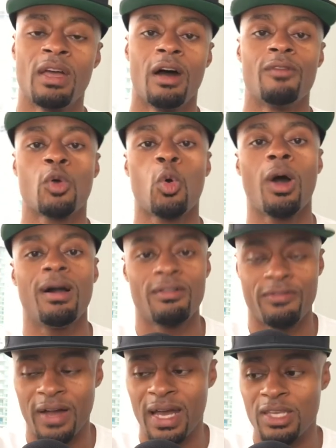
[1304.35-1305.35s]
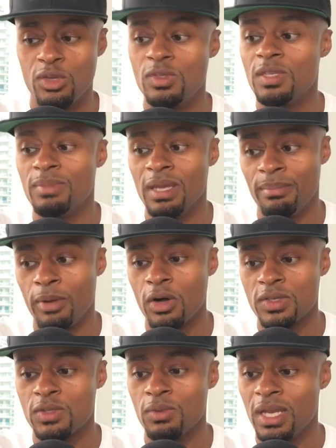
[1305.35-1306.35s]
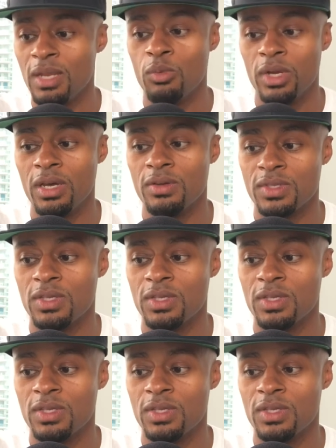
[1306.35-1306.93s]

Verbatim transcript: of qualifying you to be a boss to anyone else.